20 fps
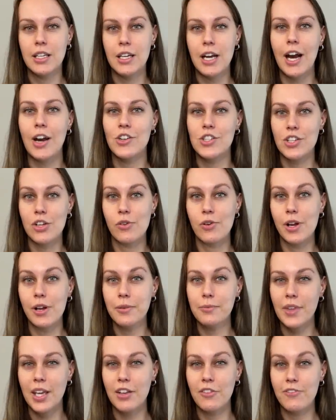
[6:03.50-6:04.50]

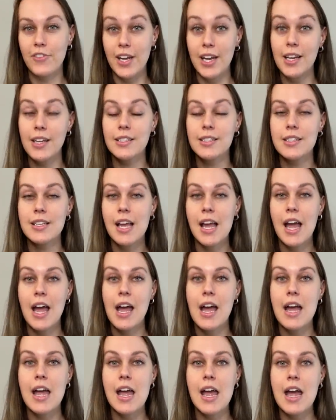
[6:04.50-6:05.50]
Arizona, in Phoenix,
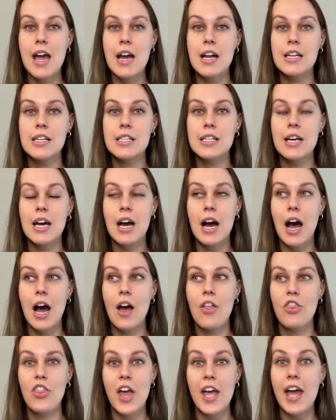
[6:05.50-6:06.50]
and
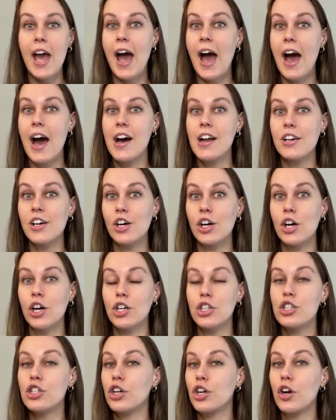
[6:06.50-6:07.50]
they had
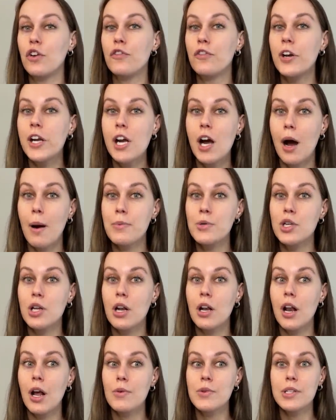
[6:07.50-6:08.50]
a sugar-free
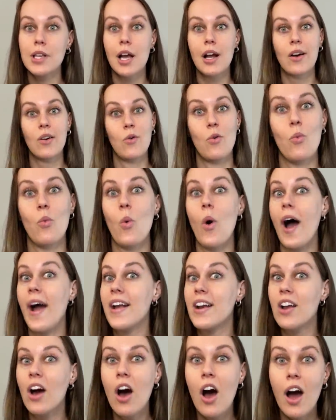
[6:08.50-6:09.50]
option. I was like, why
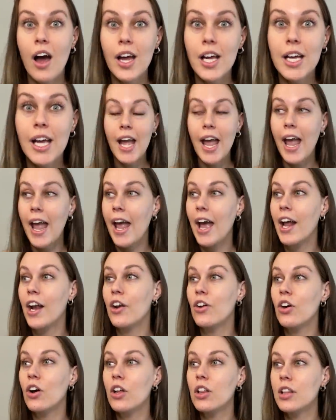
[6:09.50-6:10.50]
not?
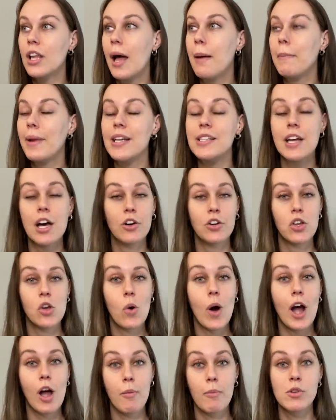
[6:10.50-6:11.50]
And let me tell you,
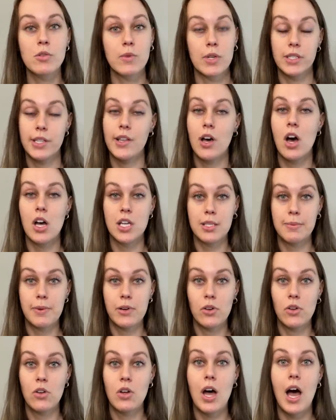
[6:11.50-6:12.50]
I almost went to the
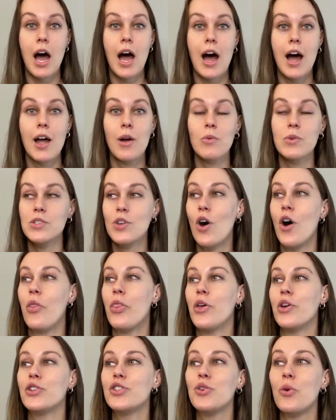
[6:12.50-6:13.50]
hospital. I was on
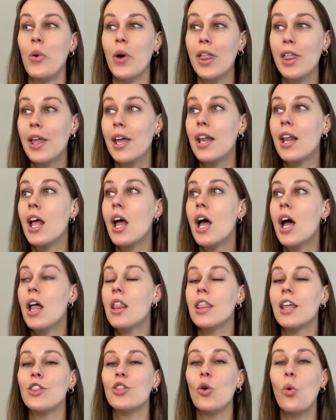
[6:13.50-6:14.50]
the toilet,
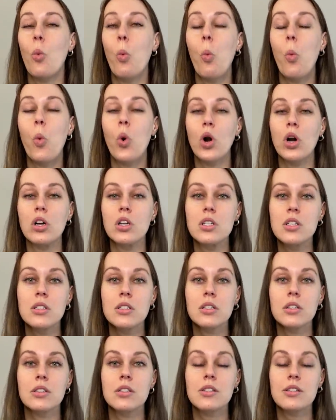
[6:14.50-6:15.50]
like the
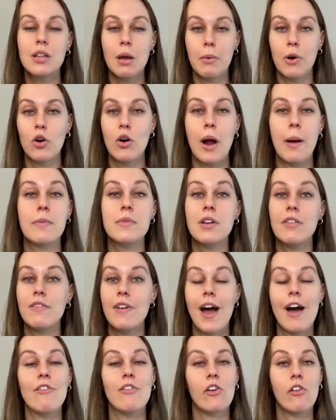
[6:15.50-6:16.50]
worst stomach cramps I've
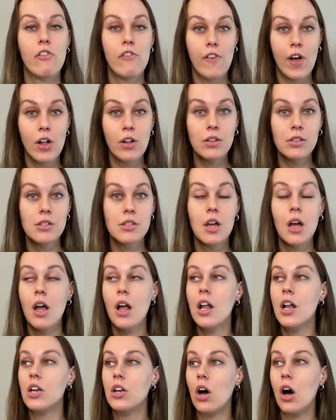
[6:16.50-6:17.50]
ever felt.
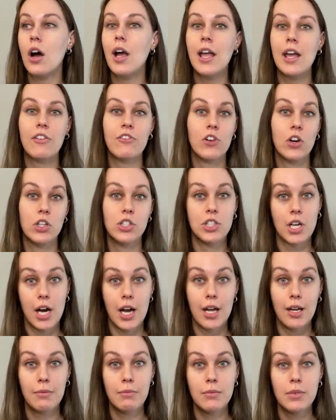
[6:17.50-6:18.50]
Not a fun
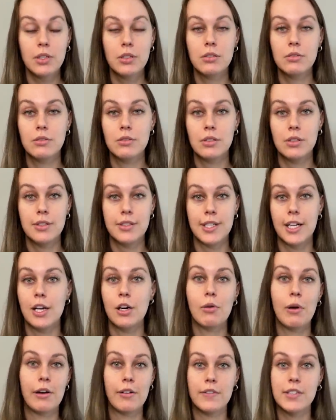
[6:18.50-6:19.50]
time.
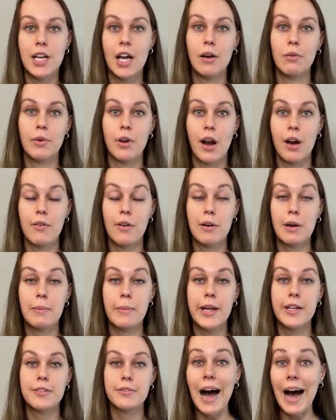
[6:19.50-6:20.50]
0 out of 10, would not
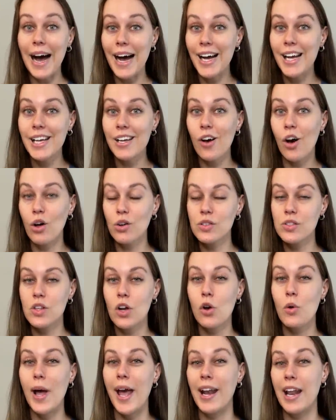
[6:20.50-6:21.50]
recommend. I
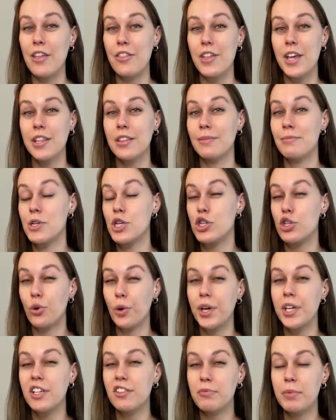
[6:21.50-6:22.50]
also, and I think the
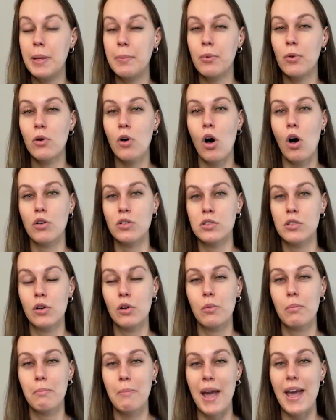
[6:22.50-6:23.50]
majority of people
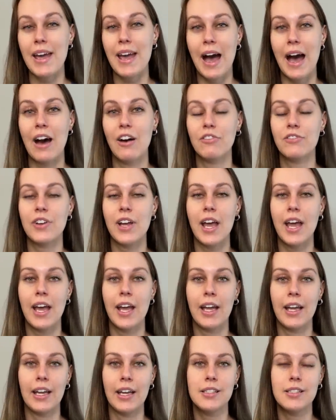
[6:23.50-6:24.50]
also may have
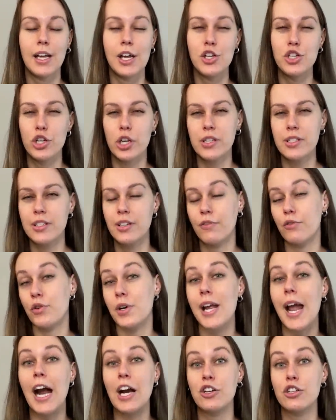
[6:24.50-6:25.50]
a digestive
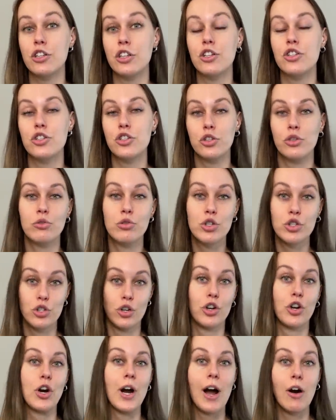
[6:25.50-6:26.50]
reaction to
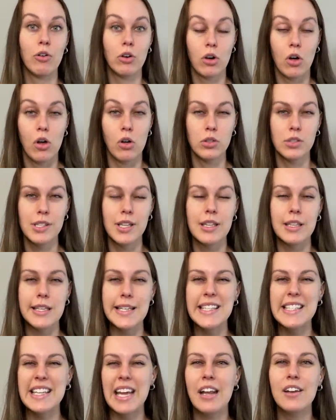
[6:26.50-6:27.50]
sugar alcohols.
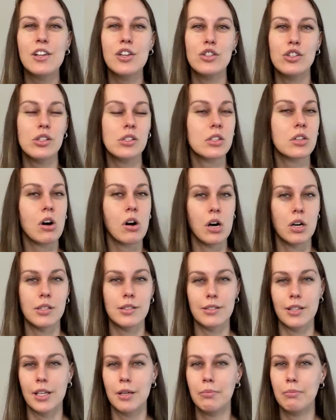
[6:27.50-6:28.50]
These tend to just
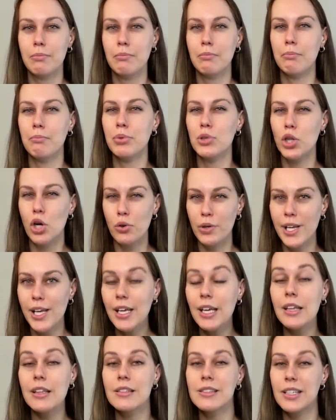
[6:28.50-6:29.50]
cause like
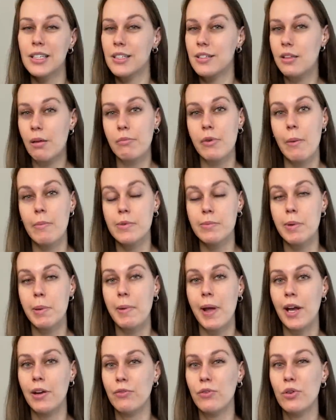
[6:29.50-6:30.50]
bloating. This can sometimes be
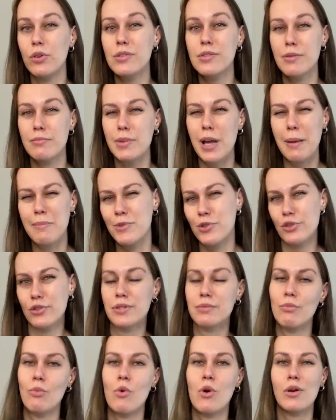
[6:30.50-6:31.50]
painful, sometimes
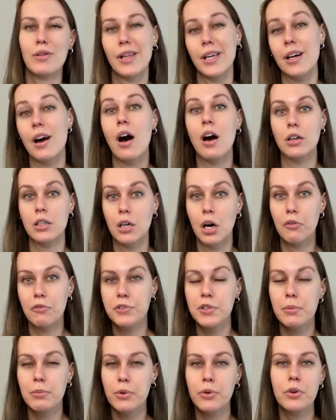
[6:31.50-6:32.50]
just more like
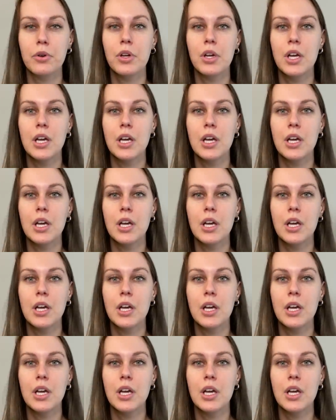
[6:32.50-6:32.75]
uncomfortable.